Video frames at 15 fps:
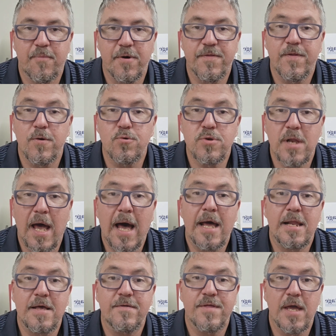but they're
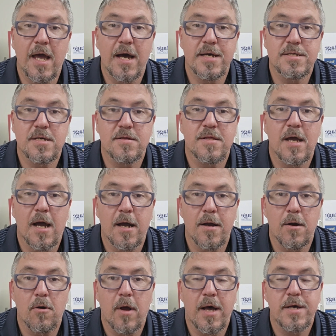not in the eyes of the
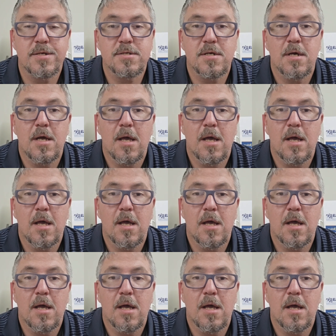IRS.